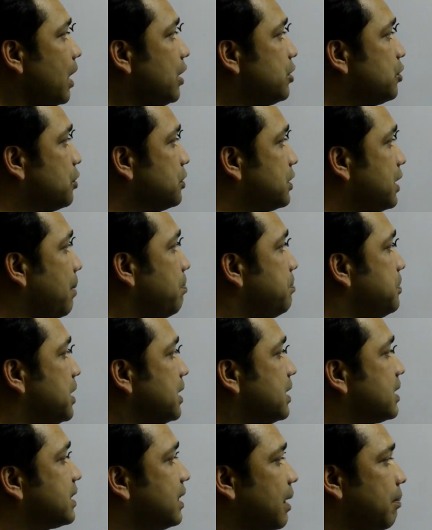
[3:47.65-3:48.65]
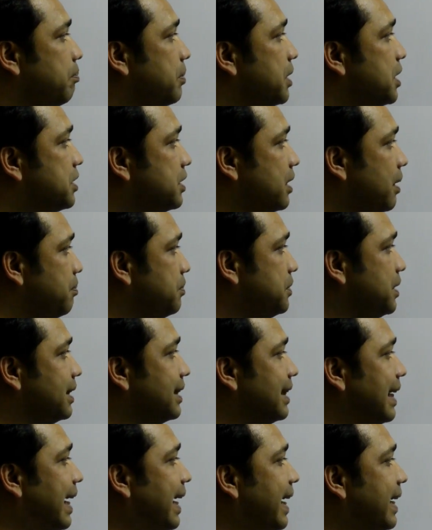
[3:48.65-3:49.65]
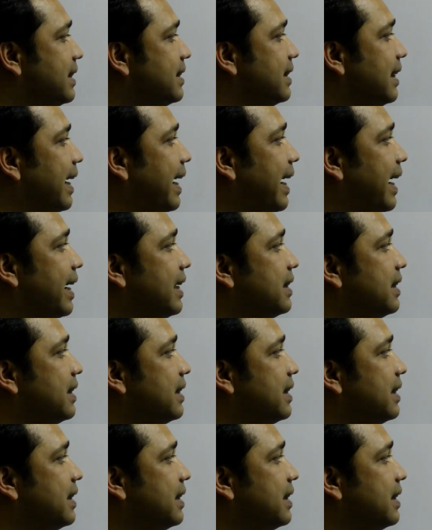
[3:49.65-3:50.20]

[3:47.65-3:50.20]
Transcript: So subject, Sabir, subject, had,